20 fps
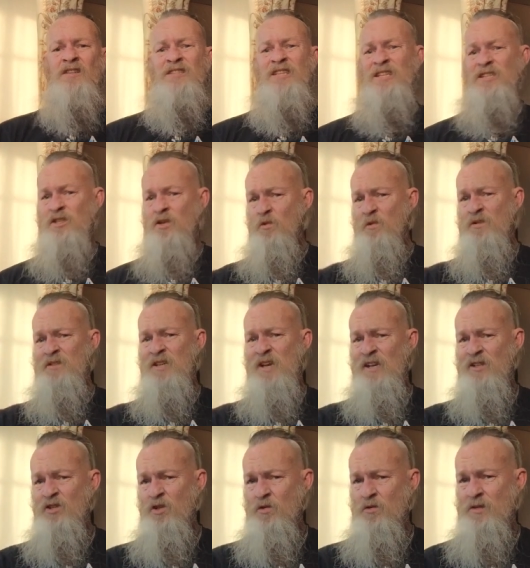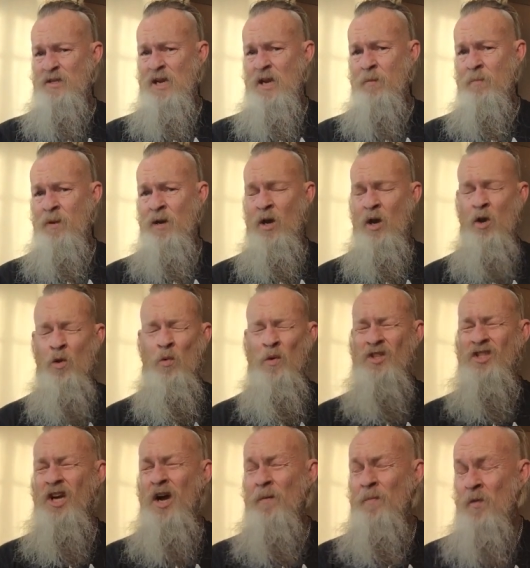did do a tattoo down below,
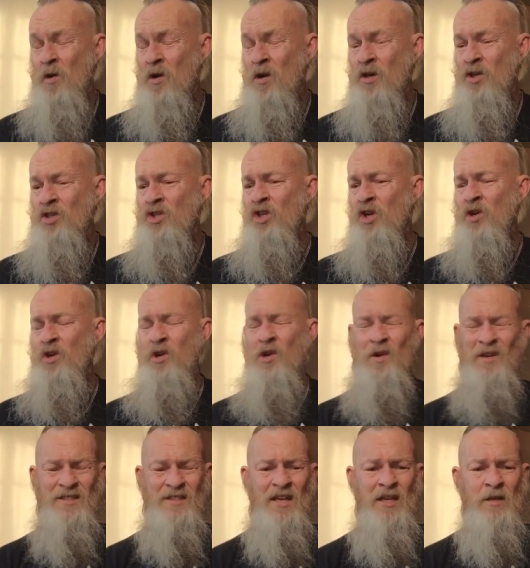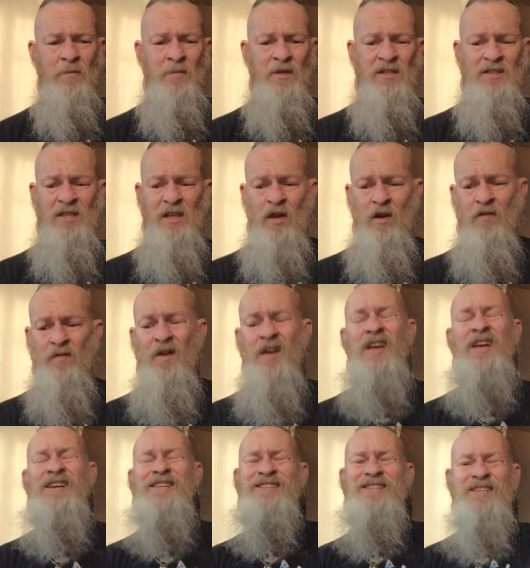which I'm not going to show you. I've done it myself.
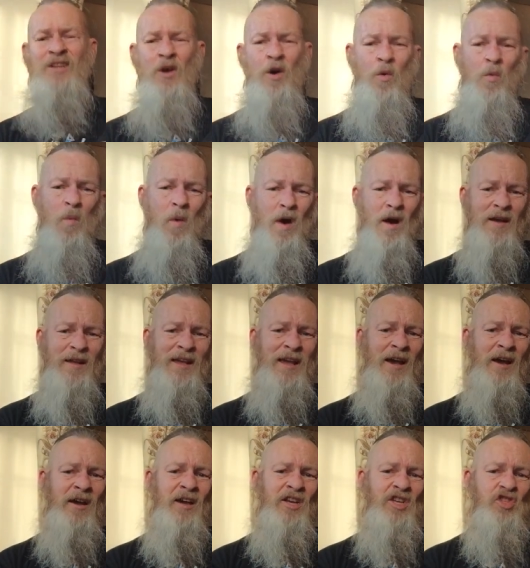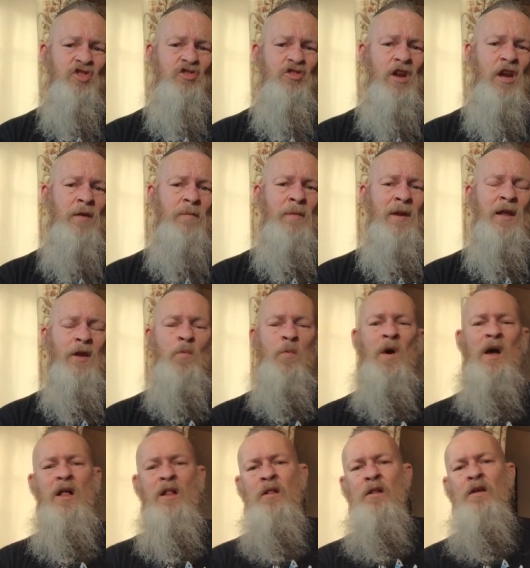Did not work out extremely
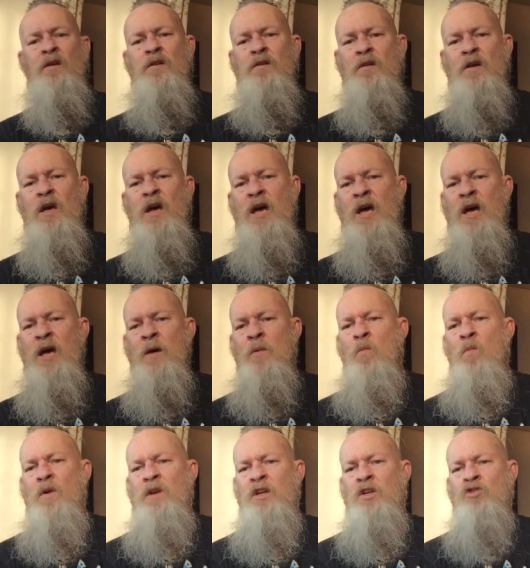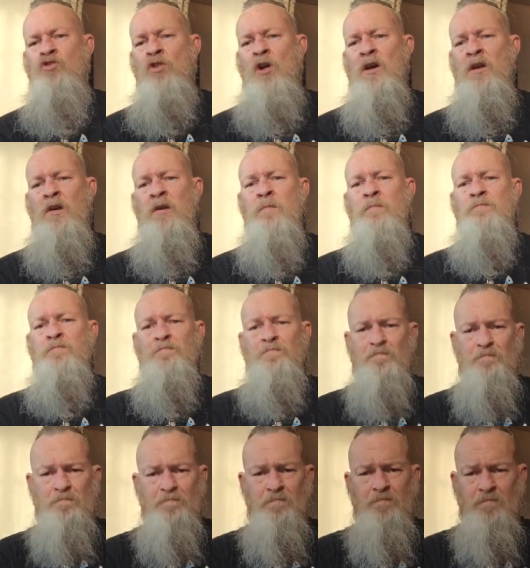well when you're drunk.
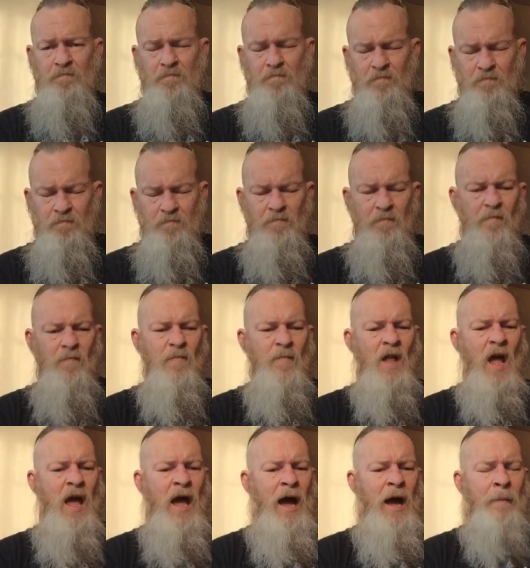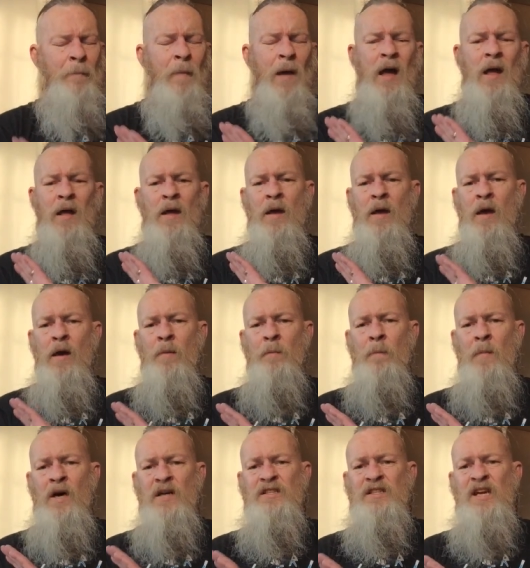
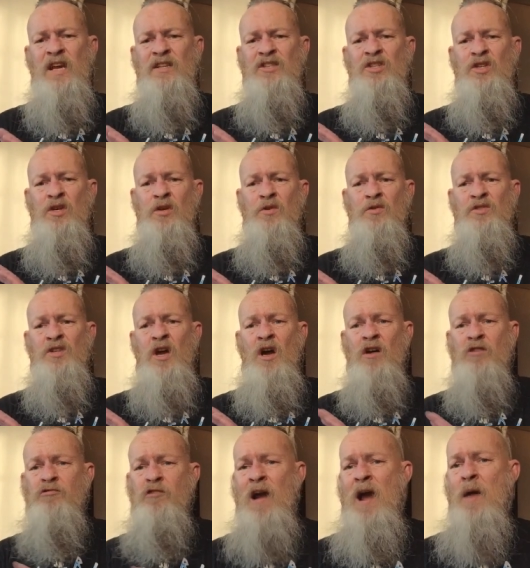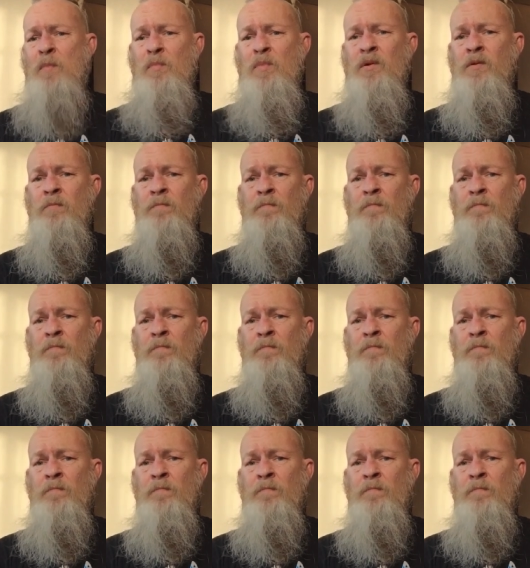My tattoos are crap.